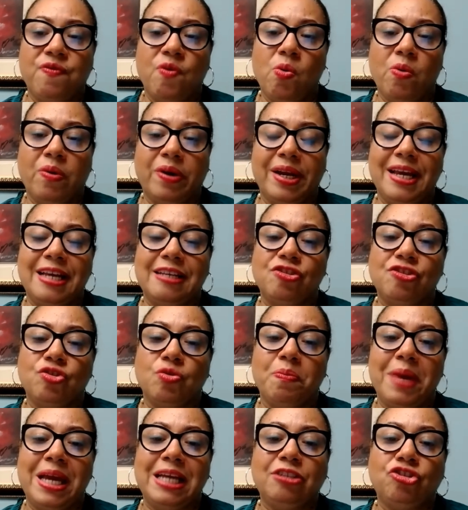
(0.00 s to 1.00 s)
for is to
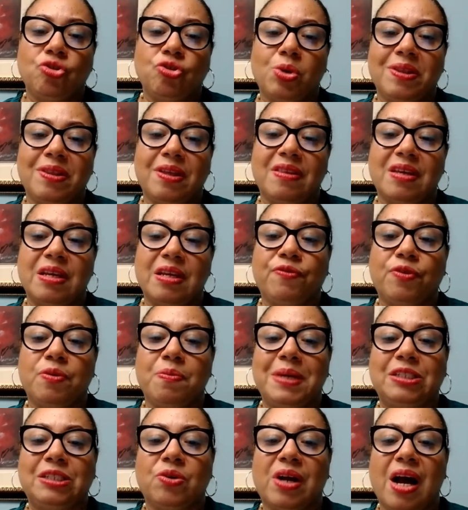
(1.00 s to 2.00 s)
make sure that the
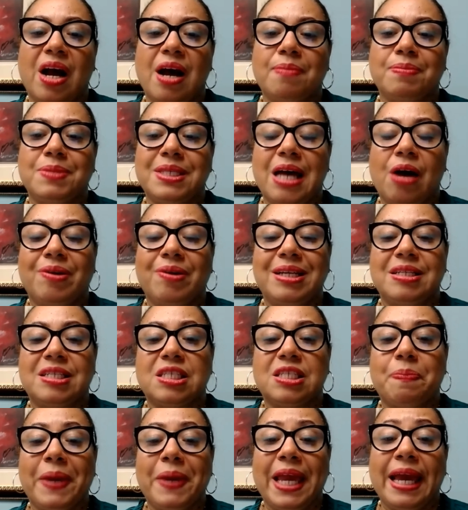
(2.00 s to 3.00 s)
information comes out in
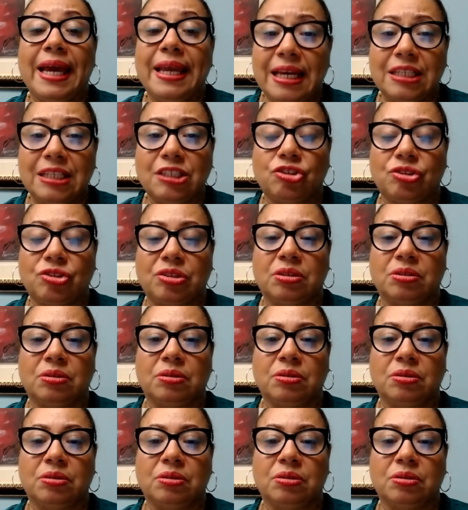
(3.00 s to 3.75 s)
Spanish,